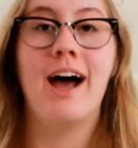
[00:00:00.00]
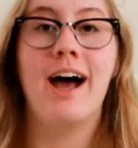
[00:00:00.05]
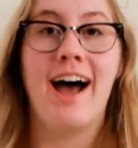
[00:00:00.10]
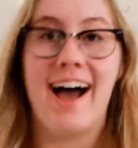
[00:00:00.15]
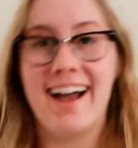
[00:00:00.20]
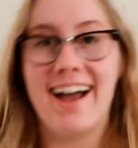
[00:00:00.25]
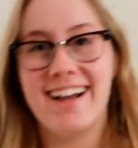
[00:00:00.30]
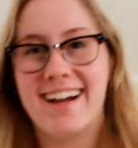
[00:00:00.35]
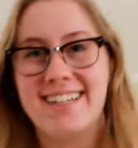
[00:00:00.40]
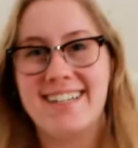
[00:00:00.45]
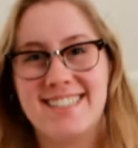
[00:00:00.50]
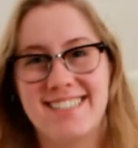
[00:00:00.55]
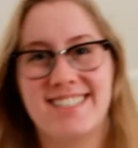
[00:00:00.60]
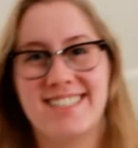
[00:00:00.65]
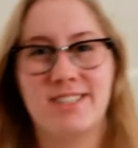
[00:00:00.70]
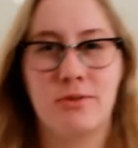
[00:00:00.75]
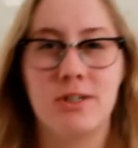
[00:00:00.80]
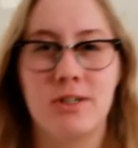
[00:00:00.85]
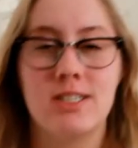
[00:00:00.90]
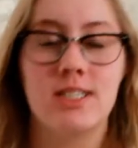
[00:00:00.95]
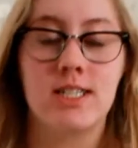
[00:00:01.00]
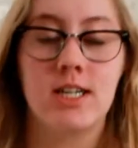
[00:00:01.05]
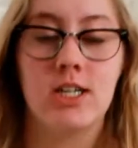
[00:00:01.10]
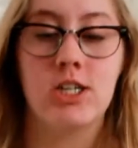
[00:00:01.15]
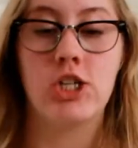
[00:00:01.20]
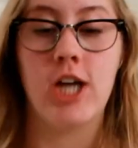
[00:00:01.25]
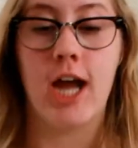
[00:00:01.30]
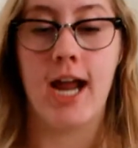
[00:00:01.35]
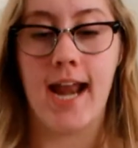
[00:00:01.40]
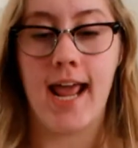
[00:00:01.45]
Hi guys, it's Lauren
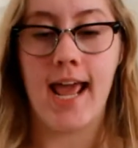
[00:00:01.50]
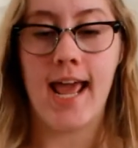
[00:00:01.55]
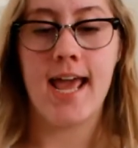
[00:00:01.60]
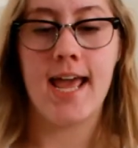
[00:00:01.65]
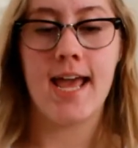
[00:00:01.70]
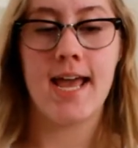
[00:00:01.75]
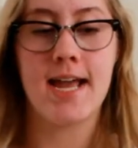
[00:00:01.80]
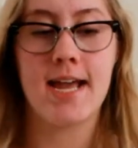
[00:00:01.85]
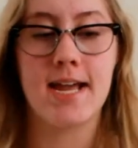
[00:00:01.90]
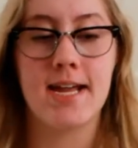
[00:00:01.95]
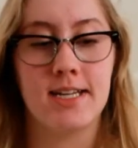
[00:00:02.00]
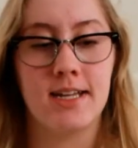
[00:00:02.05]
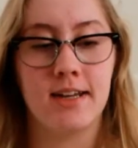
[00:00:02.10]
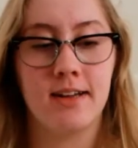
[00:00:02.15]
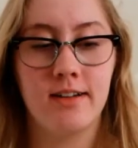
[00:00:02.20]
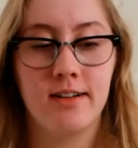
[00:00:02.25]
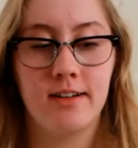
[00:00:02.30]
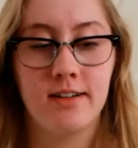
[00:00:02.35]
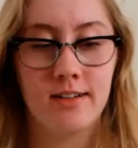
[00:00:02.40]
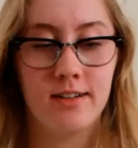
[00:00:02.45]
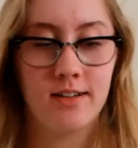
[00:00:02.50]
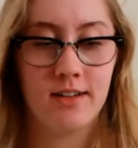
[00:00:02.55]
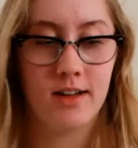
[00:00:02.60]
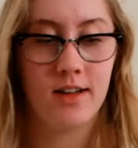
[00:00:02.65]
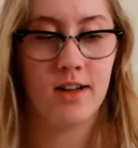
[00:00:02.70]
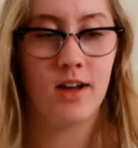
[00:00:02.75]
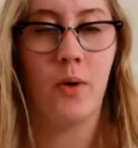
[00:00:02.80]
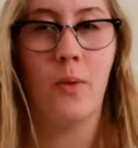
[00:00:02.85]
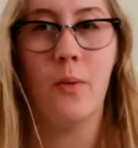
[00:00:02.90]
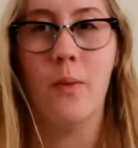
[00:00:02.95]
Sunshine and
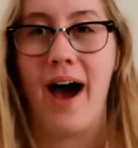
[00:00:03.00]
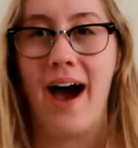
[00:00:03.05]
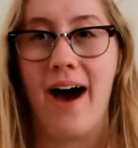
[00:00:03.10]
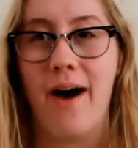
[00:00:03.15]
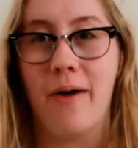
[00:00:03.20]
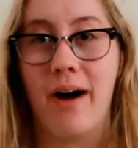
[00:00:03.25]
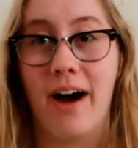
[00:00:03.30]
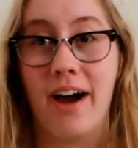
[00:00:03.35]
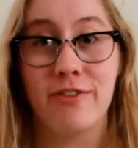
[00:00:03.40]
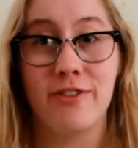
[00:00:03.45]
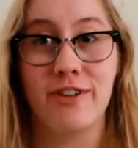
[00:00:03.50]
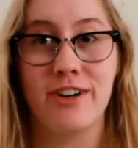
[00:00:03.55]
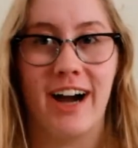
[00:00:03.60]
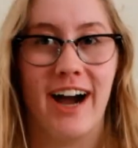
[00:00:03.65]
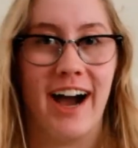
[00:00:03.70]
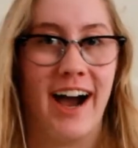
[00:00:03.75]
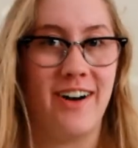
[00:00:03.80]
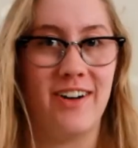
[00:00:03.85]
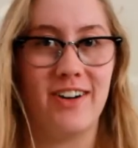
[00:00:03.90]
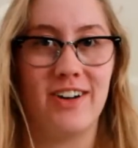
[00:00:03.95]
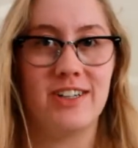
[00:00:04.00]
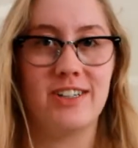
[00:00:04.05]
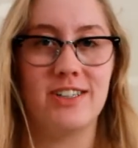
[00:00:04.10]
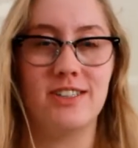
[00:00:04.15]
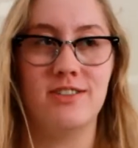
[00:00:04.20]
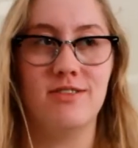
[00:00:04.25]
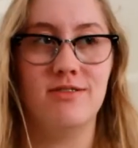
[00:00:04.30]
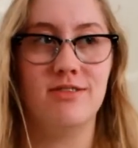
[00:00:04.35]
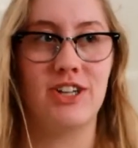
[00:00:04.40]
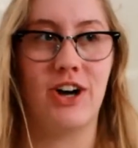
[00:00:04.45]
wow, I forgot how to
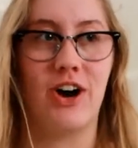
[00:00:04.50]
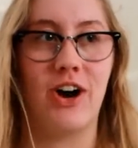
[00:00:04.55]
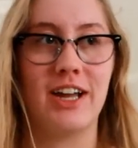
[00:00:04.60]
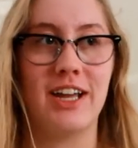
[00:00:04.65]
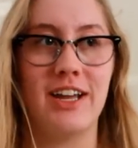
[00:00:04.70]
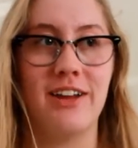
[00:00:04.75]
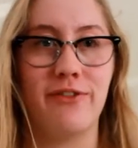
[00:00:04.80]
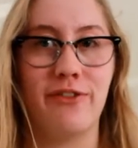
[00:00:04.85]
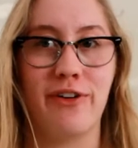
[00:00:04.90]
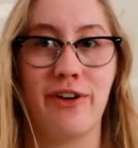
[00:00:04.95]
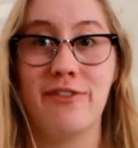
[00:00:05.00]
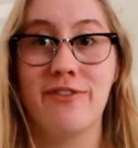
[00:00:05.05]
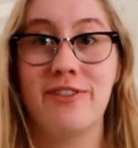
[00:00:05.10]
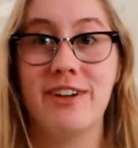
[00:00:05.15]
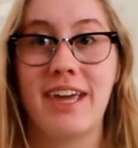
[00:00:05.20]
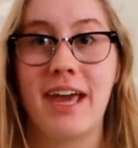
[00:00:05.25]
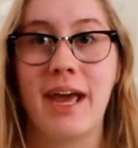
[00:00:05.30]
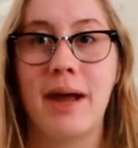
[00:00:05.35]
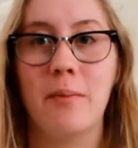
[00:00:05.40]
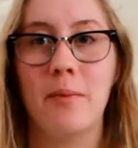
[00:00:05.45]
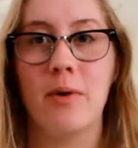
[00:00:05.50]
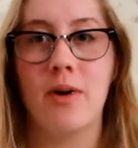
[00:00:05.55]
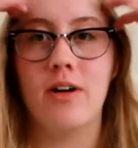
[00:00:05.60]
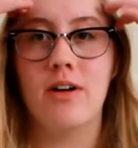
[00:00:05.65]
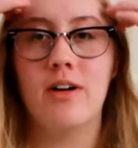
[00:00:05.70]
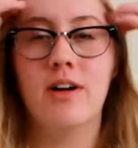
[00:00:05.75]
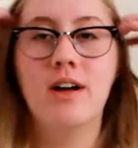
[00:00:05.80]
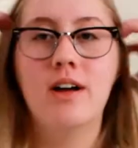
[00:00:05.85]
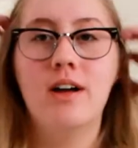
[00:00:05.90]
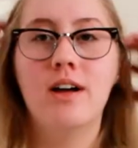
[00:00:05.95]
talk in front of the camera.
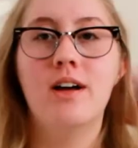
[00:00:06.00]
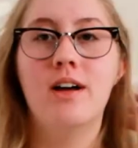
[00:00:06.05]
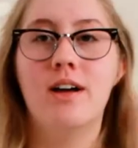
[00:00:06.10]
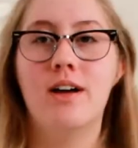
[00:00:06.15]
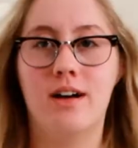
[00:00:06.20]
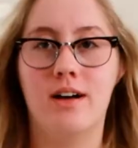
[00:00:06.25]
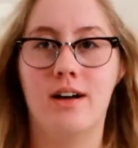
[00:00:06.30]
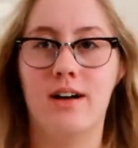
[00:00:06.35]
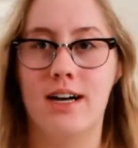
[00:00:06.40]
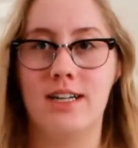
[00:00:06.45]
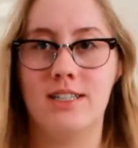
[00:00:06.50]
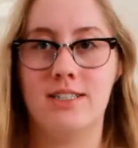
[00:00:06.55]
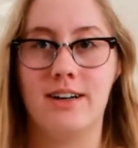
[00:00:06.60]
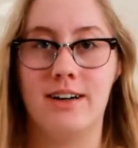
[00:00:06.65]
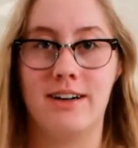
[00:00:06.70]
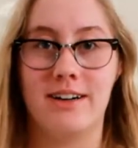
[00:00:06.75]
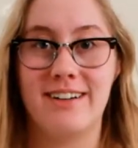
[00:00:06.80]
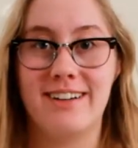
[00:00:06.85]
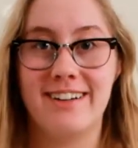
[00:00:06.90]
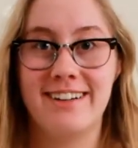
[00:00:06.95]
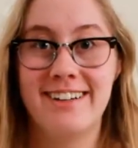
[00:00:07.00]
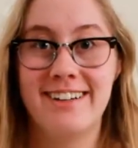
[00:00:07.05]
I suck.